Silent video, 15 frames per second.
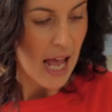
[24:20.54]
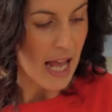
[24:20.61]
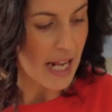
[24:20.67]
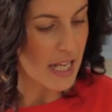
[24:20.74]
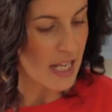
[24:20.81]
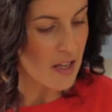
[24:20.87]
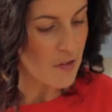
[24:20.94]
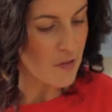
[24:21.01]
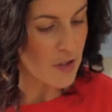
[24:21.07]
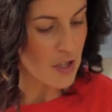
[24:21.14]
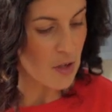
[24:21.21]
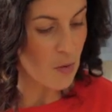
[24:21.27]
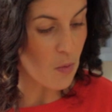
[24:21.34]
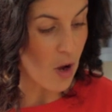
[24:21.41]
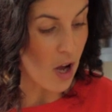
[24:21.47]
And if
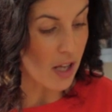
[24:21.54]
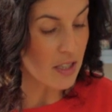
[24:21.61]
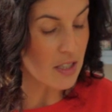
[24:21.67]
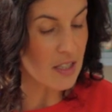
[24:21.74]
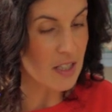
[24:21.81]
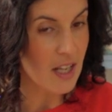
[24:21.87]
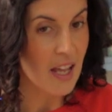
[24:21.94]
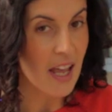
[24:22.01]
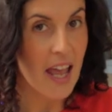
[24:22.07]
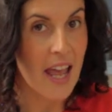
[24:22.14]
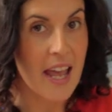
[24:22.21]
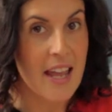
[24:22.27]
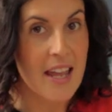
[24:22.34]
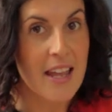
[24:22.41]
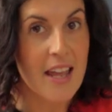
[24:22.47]
you want
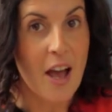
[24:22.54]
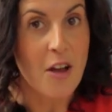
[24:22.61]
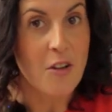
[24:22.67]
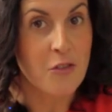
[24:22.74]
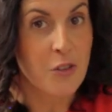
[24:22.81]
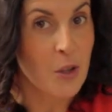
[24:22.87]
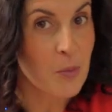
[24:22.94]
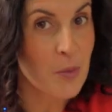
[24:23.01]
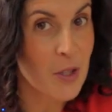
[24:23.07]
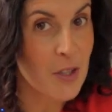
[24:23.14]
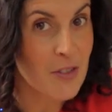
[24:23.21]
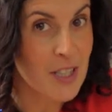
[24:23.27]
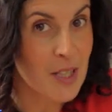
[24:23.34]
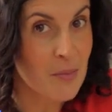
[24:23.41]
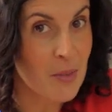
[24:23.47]
a
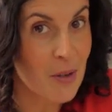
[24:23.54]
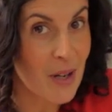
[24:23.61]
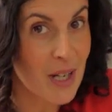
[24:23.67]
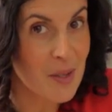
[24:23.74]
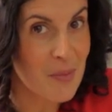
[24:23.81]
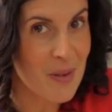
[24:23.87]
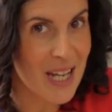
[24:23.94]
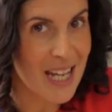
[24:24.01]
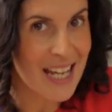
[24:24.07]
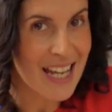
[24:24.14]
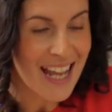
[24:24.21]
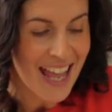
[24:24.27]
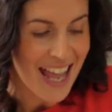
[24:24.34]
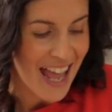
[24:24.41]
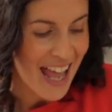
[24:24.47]
foolproof, simple recipe,
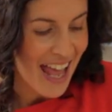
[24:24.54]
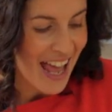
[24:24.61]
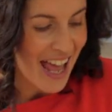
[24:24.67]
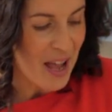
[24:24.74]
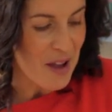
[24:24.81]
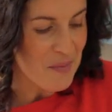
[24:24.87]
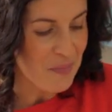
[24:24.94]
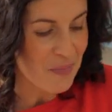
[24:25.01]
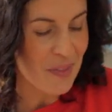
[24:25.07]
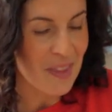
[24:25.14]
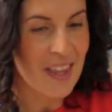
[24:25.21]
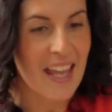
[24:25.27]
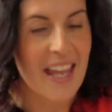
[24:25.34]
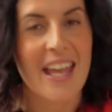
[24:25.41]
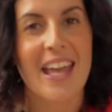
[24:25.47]

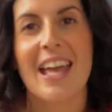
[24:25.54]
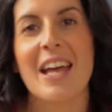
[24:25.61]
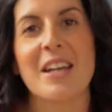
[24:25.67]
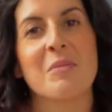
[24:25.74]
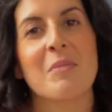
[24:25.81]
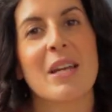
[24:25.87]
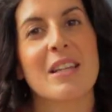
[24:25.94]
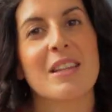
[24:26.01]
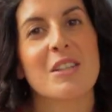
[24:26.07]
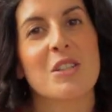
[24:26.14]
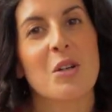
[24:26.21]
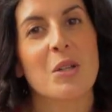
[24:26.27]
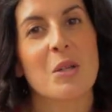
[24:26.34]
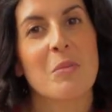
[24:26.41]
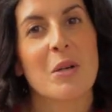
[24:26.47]
how to make the
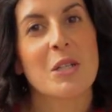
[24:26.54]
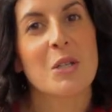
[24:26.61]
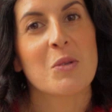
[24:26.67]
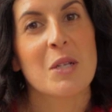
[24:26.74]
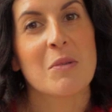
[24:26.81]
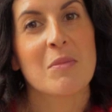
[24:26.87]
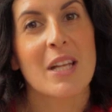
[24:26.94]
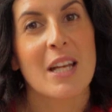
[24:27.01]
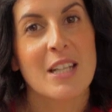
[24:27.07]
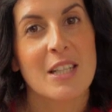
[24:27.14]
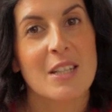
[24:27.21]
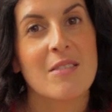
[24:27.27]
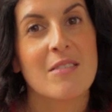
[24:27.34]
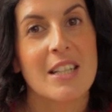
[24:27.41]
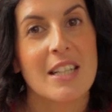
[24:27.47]
chocolate buttercream, then
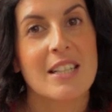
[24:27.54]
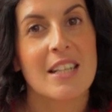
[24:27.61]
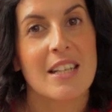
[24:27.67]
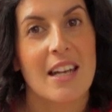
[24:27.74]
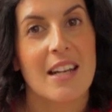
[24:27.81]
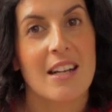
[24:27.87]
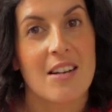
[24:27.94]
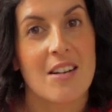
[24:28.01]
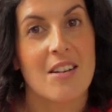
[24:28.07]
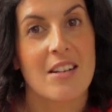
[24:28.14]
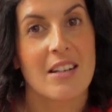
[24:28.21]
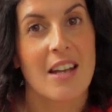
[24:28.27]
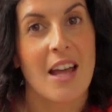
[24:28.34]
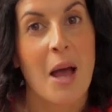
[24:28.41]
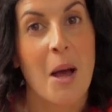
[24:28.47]
you need to get
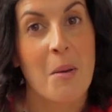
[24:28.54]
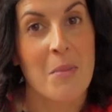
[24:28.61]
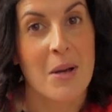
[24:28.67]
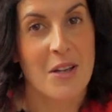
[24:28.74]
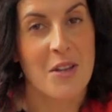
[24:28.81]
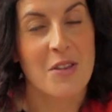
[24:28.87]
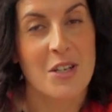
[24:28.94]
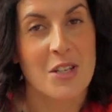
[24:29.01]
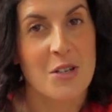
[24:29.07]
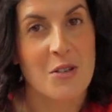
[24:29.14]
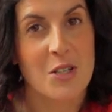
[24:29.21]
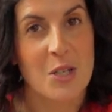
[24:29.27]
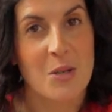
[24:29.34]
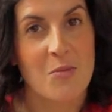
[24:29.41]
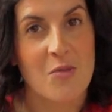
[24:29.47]
on my other
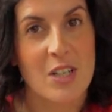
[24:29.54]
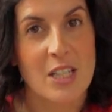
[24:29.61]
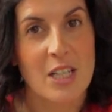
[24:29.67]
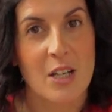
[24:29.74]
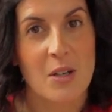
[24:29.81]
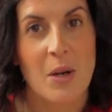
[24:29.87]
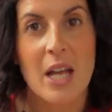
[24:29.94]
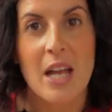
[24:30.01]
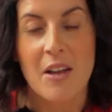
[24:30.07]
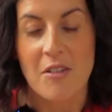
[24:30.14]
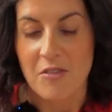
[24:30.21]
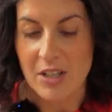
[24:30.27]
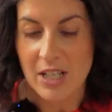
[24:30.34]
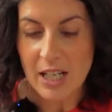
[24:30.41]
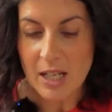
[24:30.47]
YouTube video.
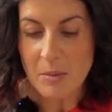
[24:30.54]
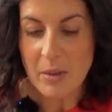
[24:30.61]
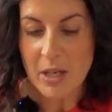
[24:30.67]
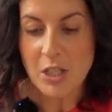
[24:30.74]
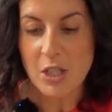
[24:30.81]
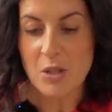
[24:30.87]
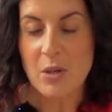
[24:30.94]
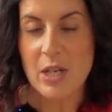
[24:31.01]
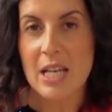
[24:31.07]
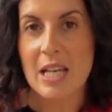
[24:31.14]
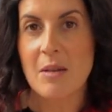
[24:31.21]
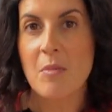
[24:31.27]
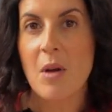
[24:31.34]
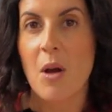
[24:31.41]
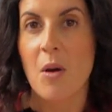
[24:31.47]
Vanilla
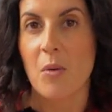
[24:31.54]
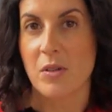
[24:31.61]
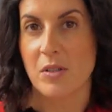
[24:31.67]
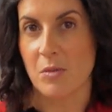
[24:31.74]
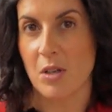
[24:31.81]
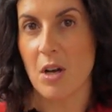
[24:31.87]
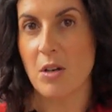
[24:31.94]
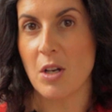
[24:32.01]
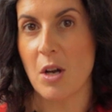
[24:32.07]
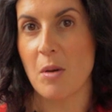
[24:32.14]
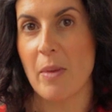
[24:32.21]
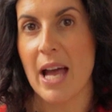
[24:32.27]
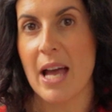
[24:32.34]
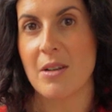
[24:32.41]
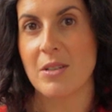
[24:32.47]
buttercream with some cocoa
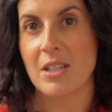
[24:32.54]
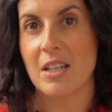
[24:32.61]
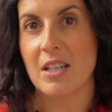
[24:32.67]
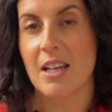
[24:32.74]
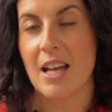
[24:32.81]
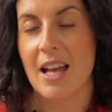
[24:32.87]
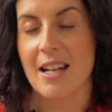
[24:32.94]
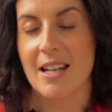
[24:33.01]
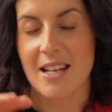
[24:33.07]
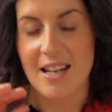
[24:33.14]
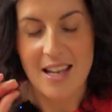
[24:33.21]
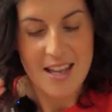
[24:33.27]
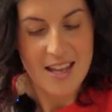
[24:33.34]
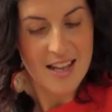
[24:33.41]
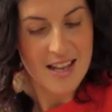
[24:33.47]
powder, and it
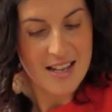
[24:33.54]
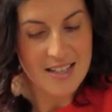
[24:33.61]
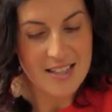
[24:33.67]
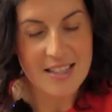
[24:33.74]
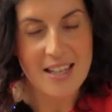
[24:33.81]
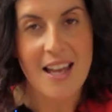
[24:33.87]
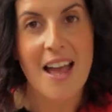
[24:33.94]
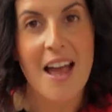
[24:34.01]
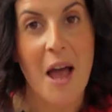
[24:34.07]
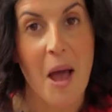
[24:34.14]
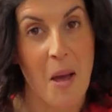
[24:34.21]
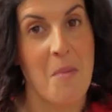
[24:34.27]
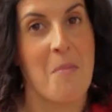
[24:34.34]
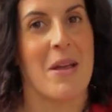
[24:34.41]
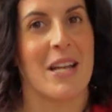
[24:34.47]
is
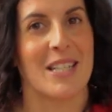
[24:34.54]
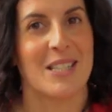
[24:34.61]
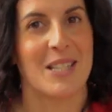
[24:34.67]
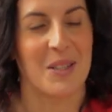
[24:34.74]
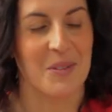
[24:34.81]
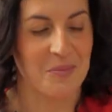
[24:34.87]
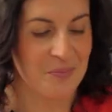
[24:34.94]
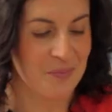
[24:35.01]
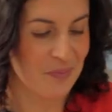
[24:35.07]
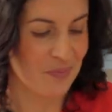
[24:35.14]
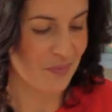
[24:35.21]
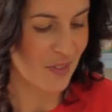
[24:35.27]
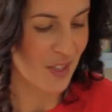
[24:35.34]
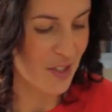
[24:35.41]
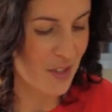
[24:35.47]
amazing.
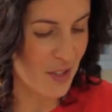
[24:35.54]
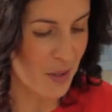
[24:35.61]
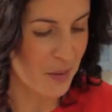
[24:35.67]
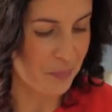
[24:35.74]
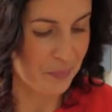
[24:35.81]
So,